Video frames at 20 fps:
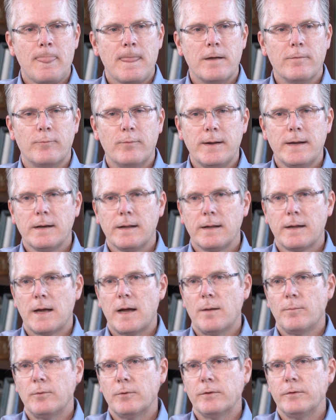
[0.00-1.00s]
If we can
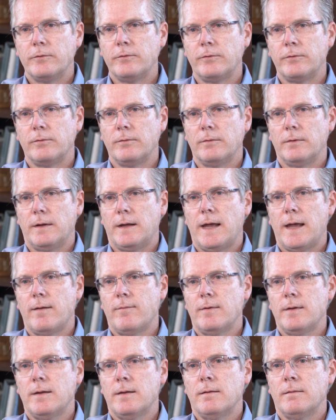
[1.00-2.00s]
accomplish
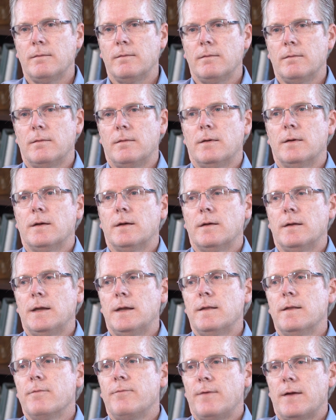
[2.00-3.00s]
having uh,
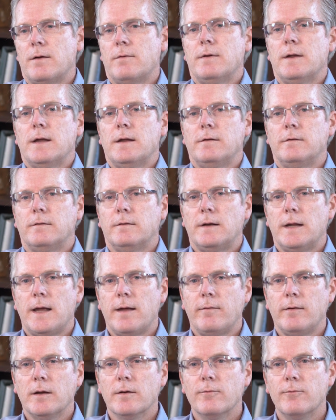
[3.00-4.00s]
in the foundation
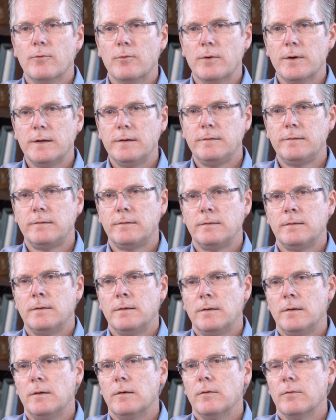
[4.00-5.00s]
having a voice
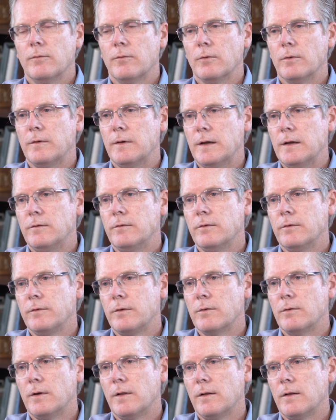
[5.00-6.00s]
for teachers
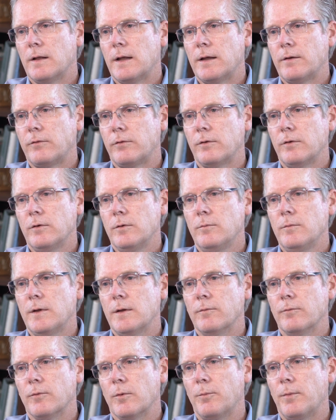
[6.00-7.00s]
going to the classroom
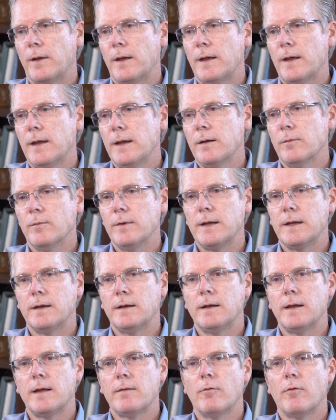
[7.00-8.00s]
and for pay, and we
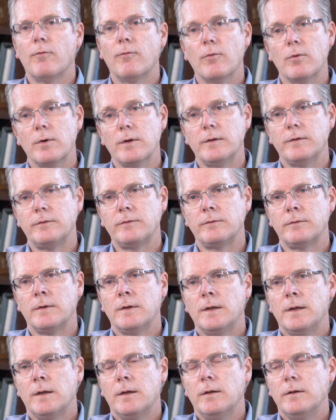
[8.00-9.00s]
can have a voice
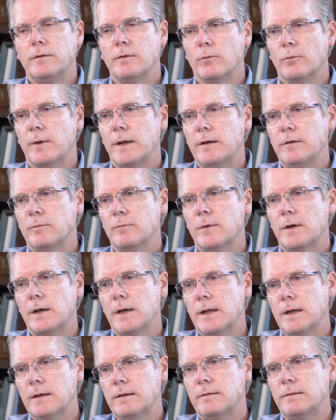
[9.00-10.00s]
to raise
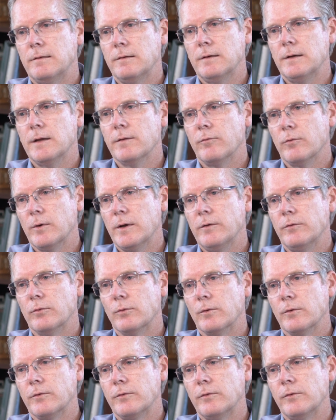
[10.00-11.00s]
money to give
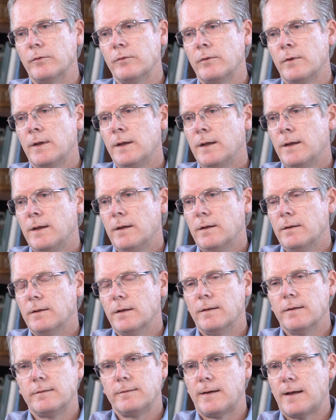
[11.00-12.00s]
resources.
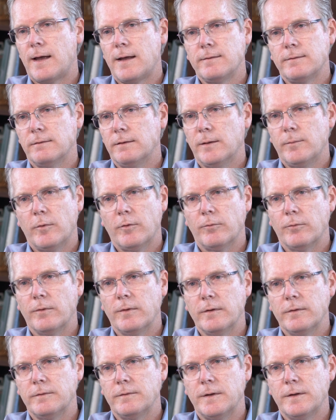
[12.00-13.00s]
Then the sky's the limit for
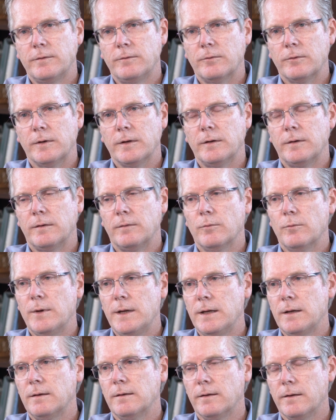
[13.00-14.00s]
this district.
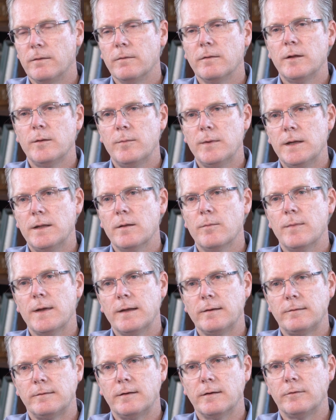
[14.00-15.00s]
We can literally be the
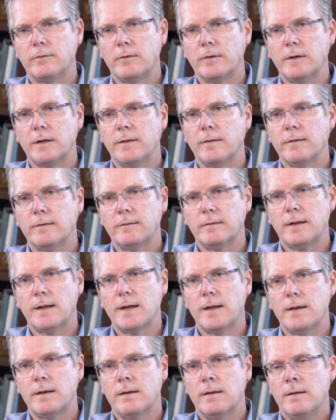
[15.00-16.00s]
best district in the
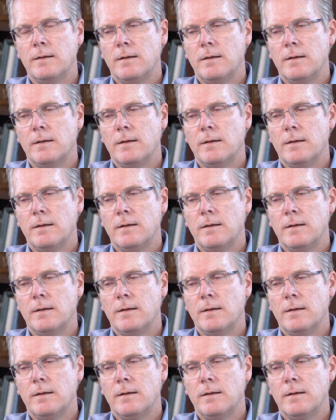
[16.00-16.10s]
state.